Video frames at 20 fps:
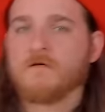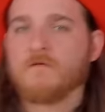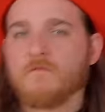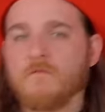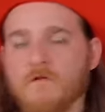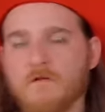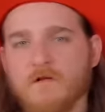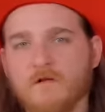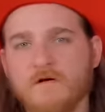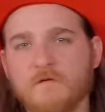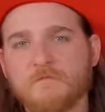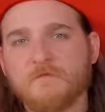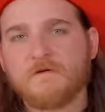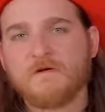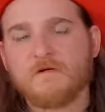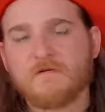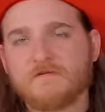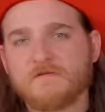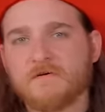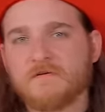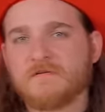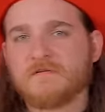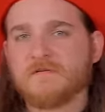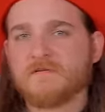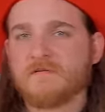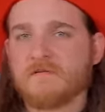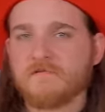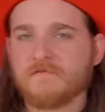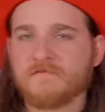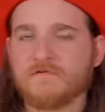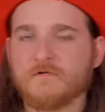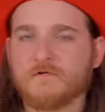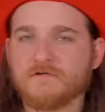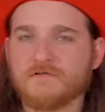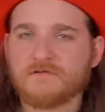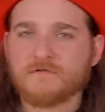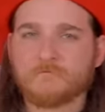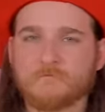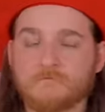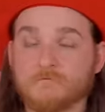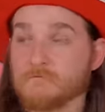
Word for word: Well, I hope you guys enjoyed today's Stosh.